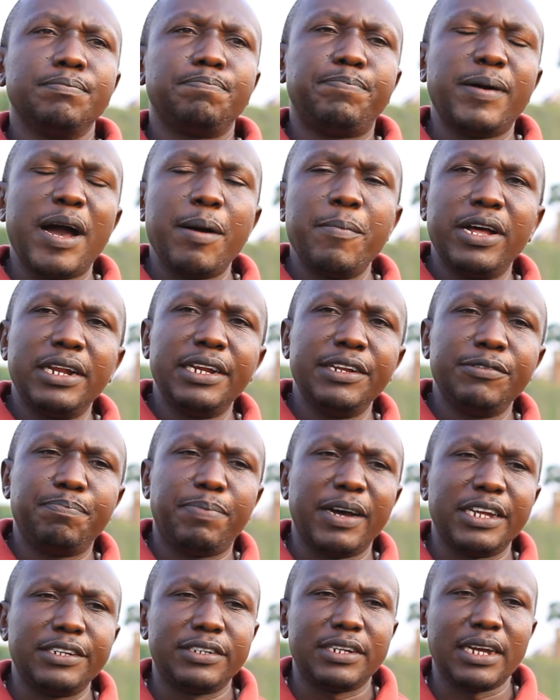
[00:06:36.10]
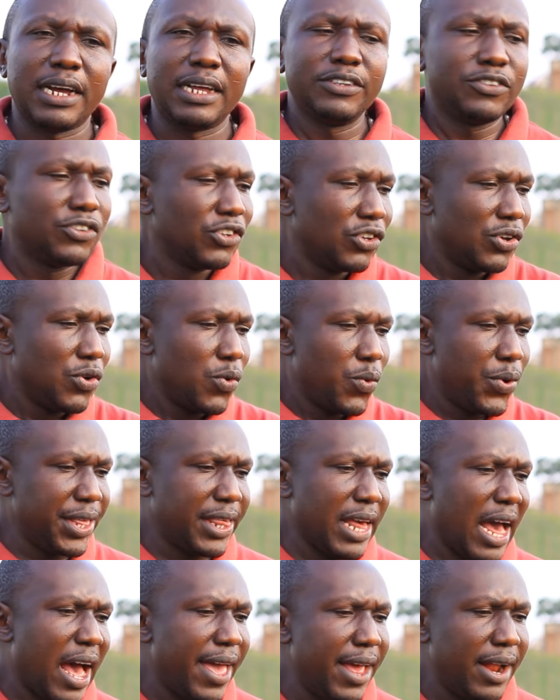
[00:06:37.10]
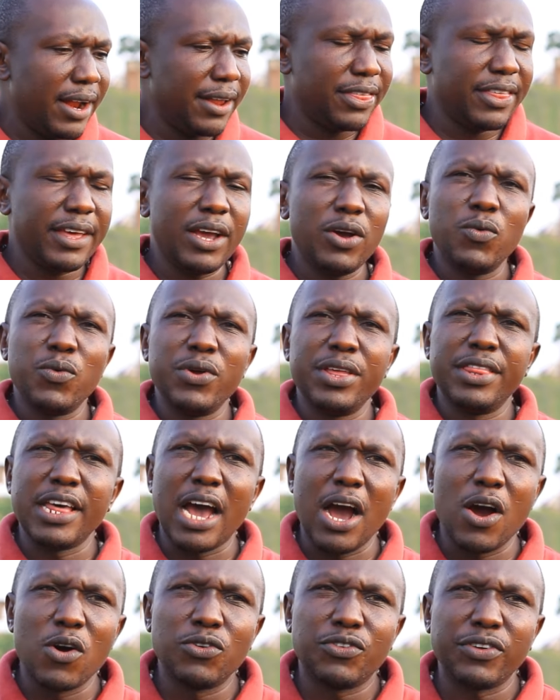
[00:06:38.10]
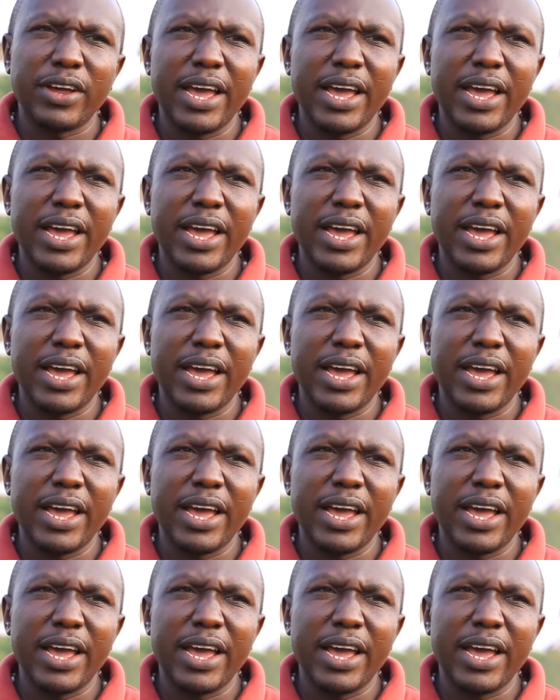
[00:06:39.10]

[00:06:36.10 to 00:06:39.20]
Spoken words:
permanent pastures which are healthy without